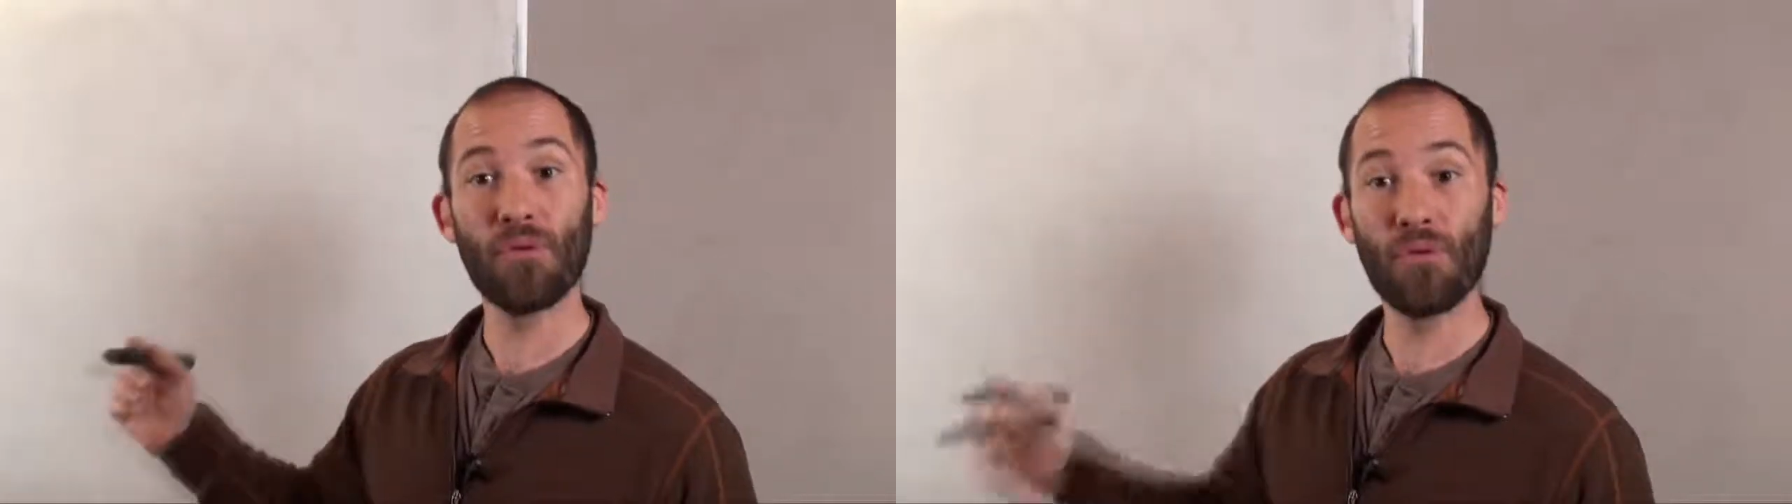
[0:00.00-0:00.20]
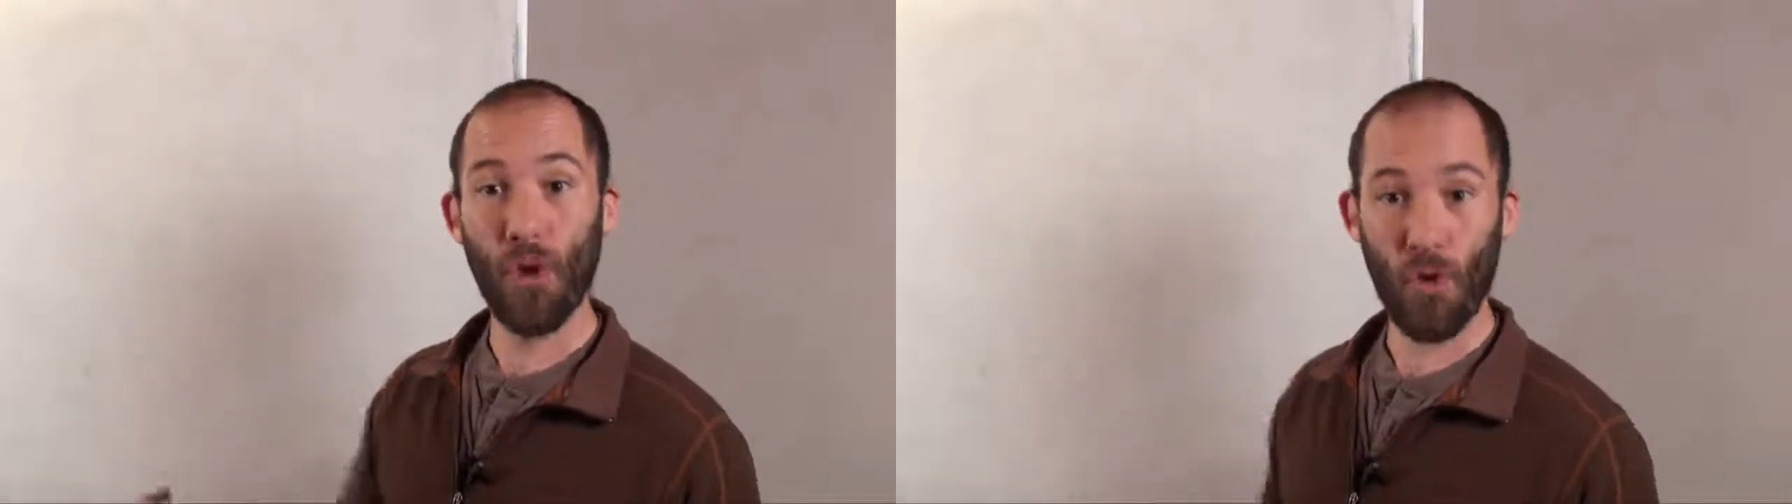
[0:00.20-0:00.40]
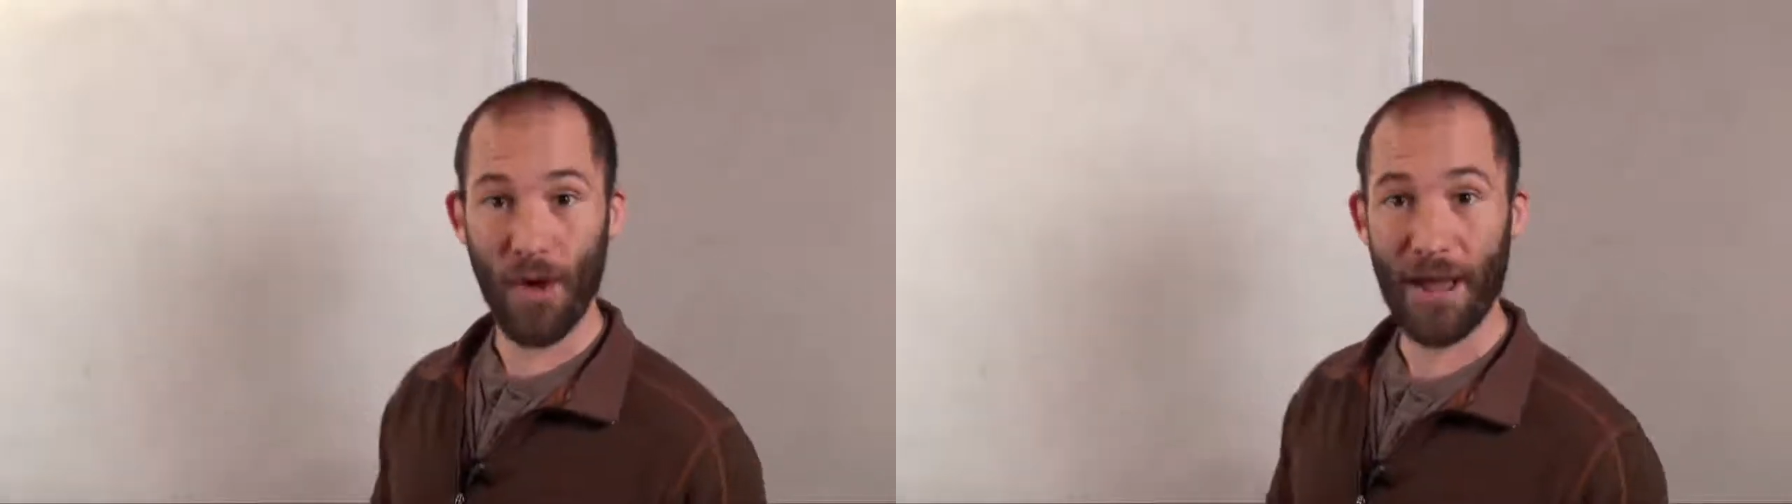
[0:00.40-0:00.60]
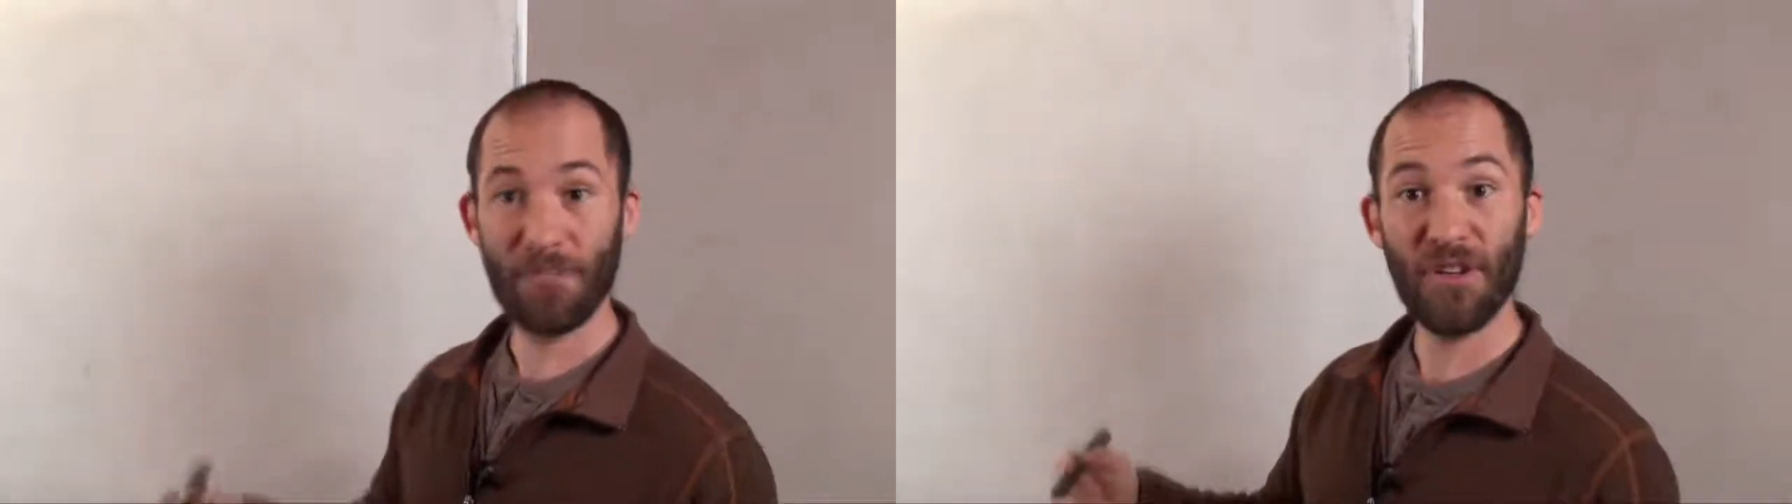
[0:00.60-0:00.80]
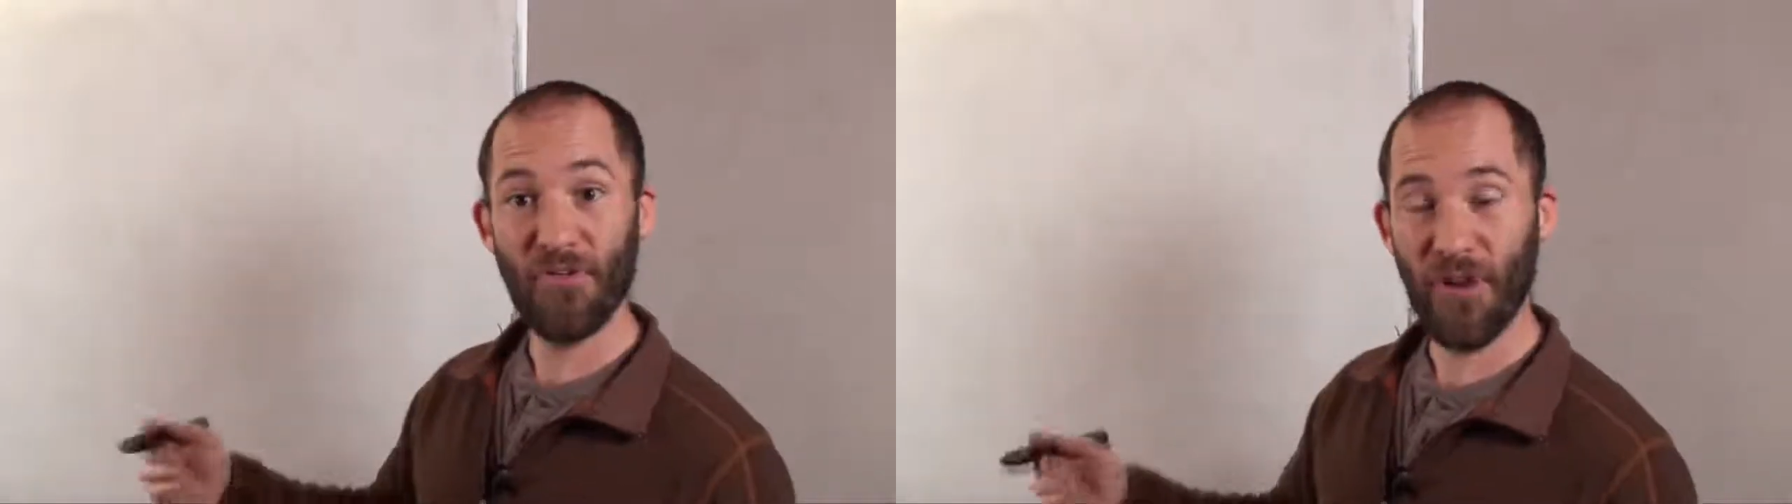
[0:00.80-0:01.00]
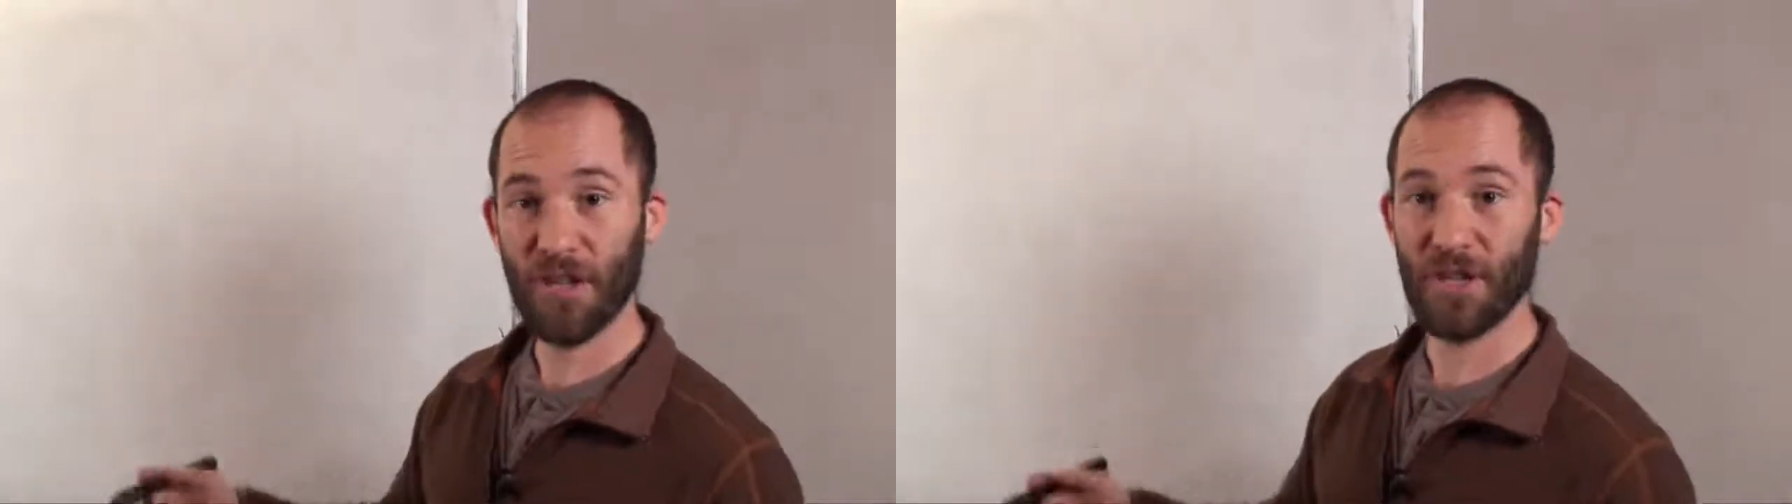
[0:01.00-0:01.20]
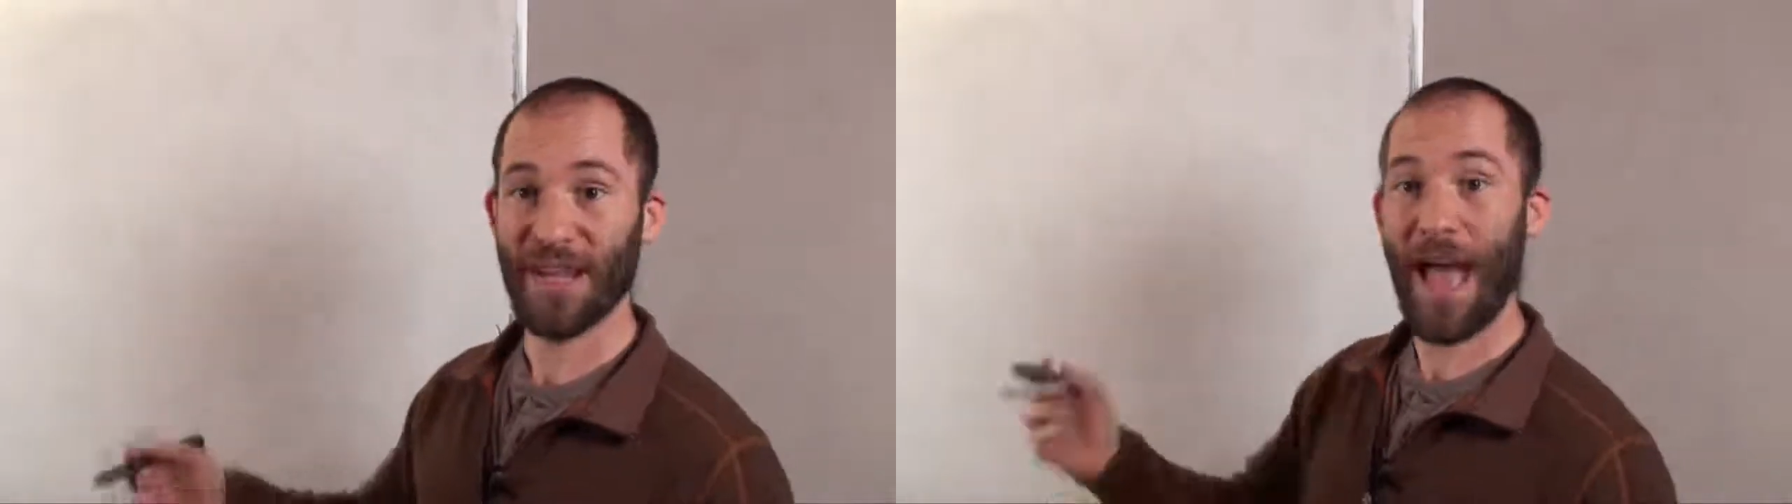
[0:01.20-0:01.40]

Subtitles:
program to function,